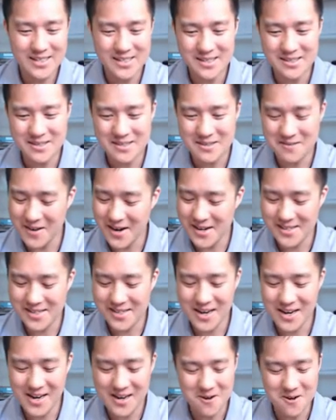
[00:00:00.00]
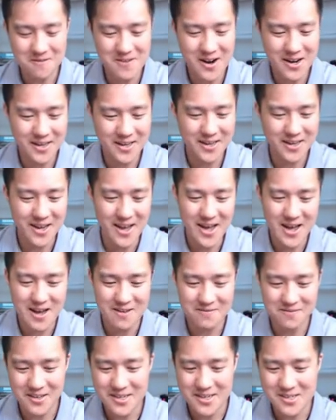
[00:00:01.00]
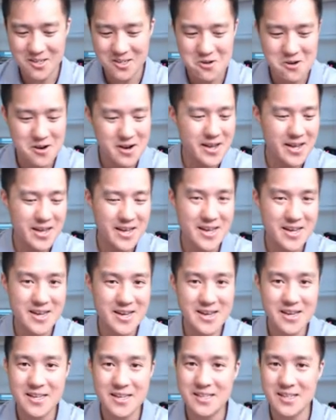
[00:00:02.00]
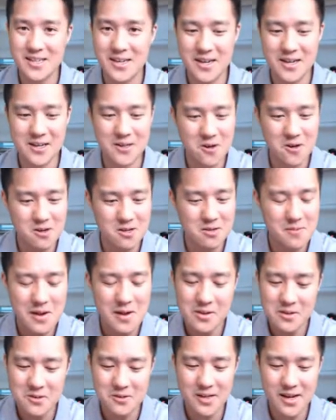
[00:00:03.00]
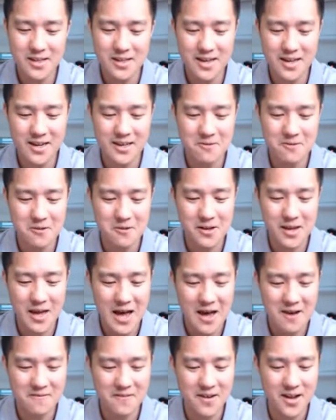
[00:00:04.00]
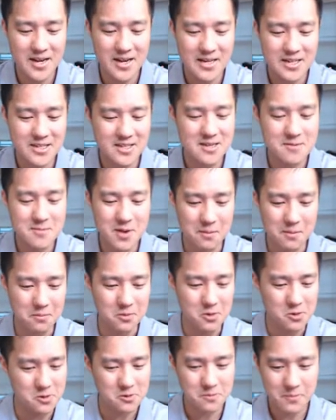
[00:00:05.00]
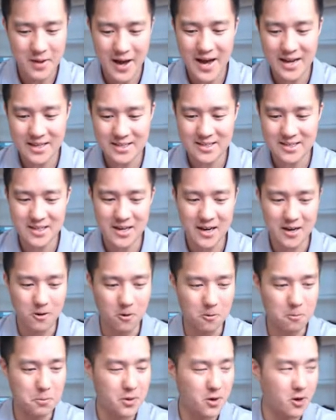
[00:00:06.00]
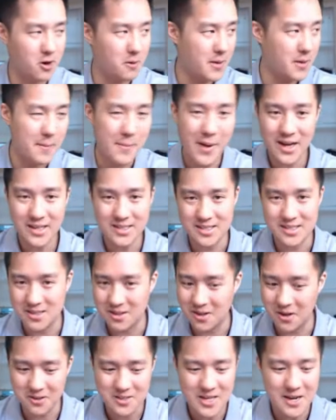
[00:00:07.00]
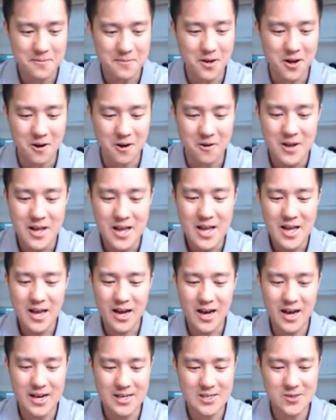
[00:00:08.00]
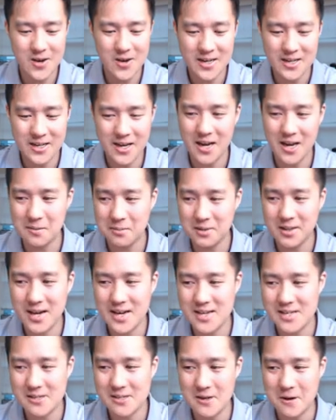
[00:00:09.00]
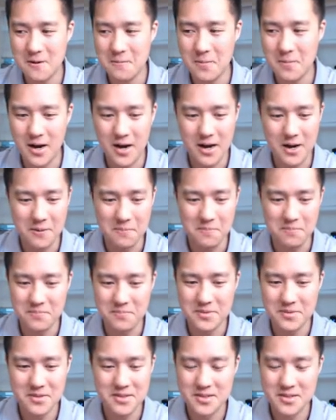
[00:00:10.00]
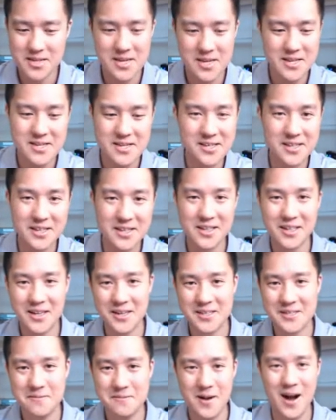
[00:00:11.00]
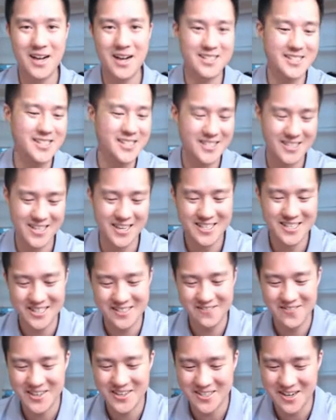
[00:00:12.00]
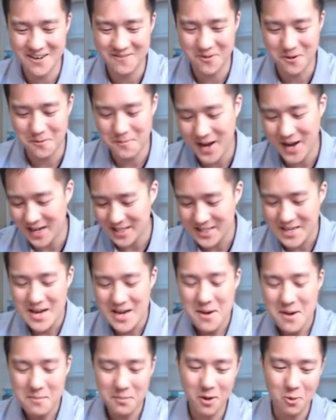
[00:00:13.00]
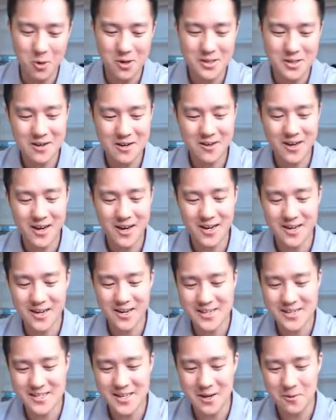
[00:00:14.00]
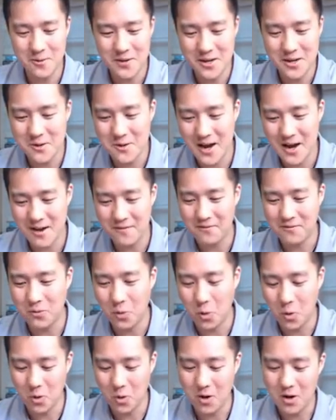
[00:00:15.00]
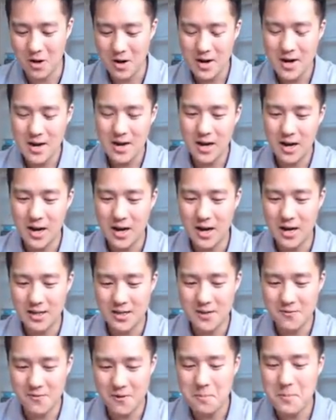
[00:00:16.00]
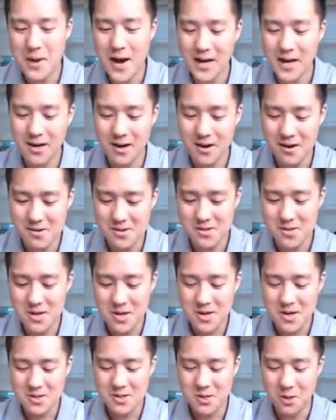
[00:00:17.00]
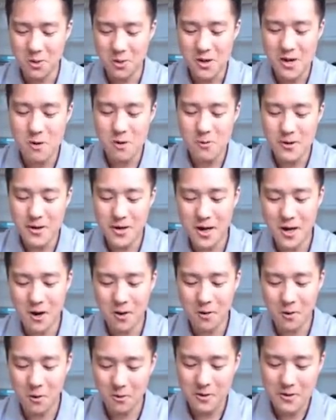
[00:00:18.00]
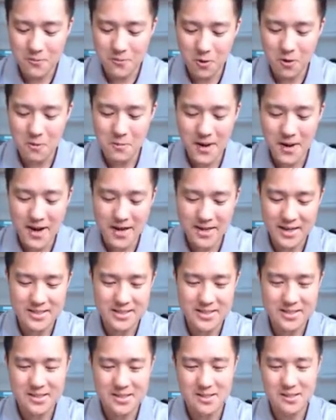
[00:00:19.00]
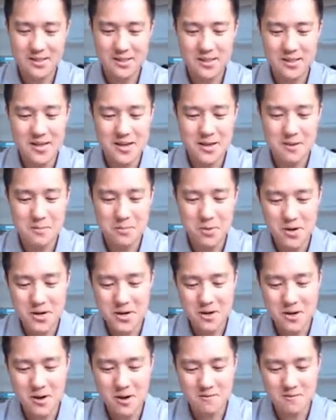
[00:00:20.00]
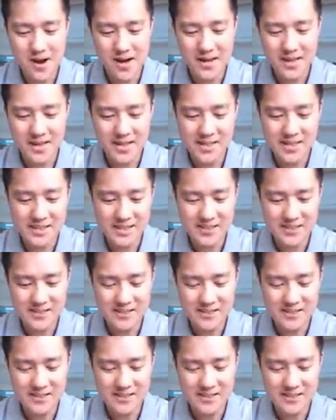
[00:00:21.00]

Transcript: To be honest, it's kind of nerve-wracking. And funny story is, it occurred to me too late that I didn't really have any Team Up Blues packs. Kind of opened all my boxes a long time ago. Uh, so I had to cannibalize some um, tins and collection boxes just to make sure I had four packs. But it worked out kind of nice that we do have four uh, different pack arts. So here we go, only four packs. Pretty nerve wracking.